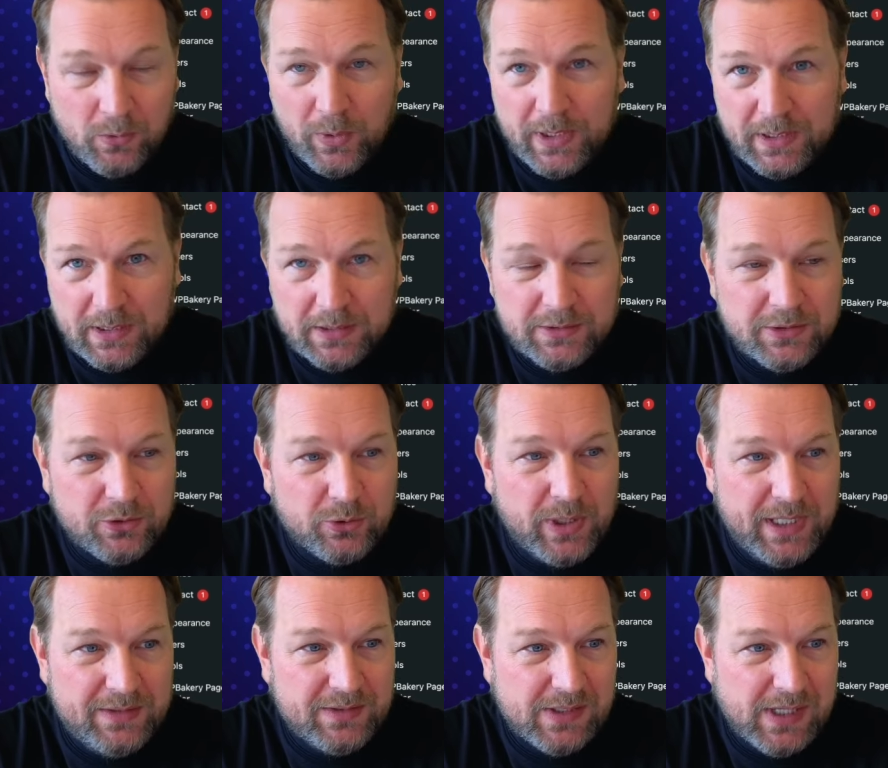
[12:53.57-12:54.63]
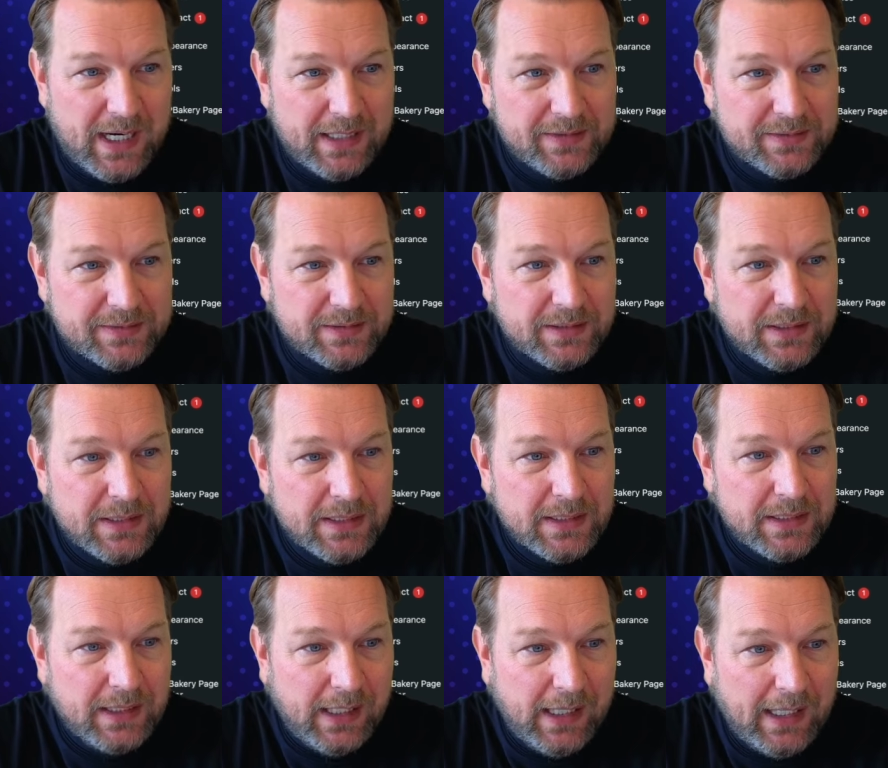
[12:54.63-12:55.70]
where you can create tags.
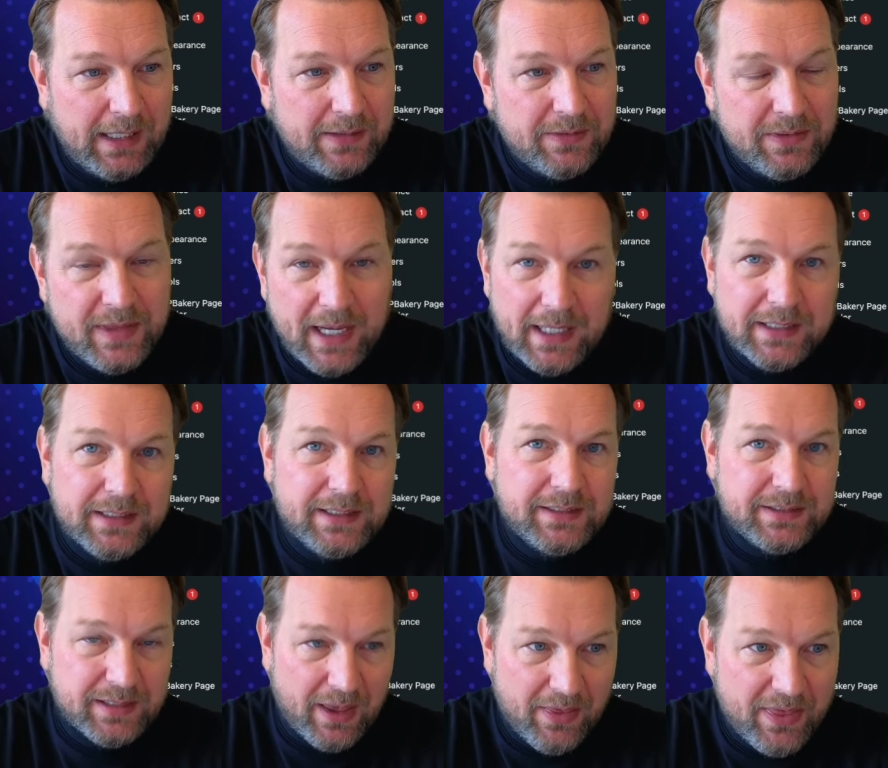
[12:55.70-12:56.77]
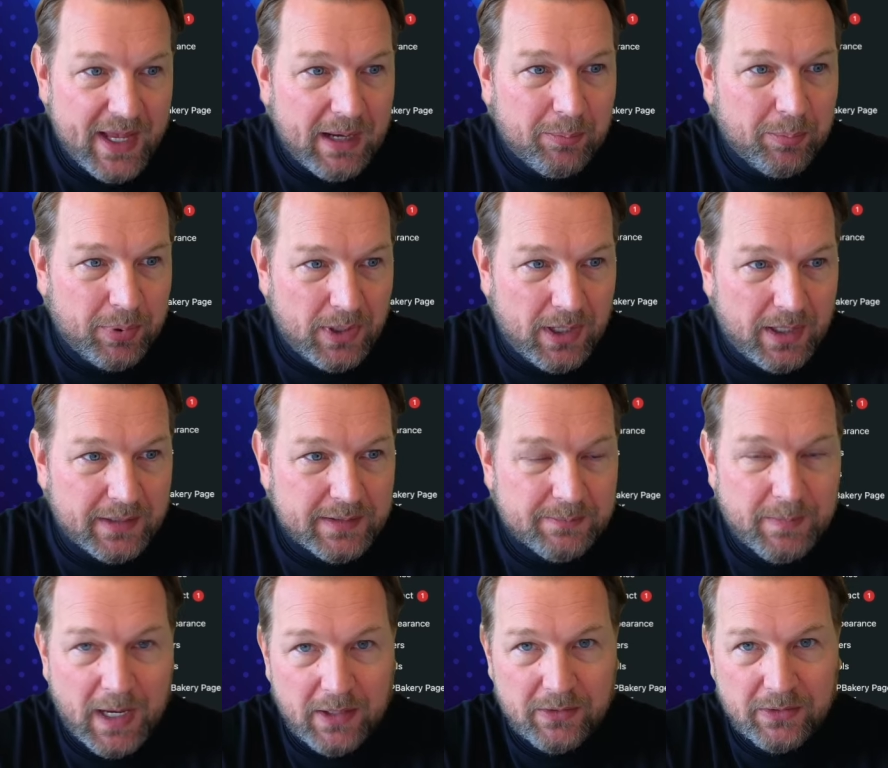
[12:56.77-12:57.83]
And that is that
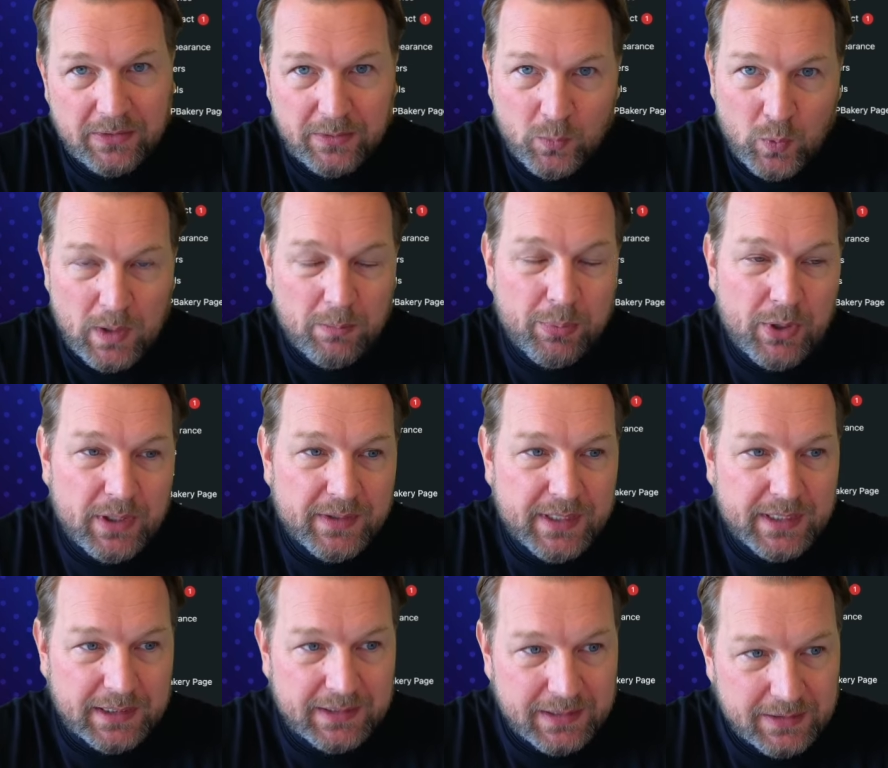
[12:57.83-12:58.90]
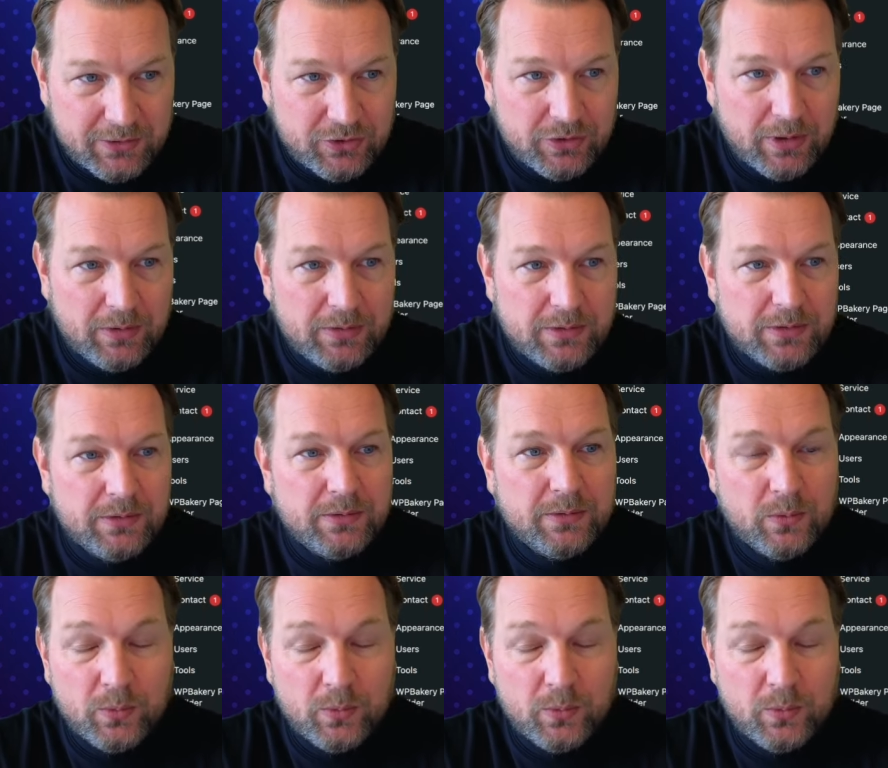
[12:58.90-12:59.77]
part. Now, one part that I didn't show you,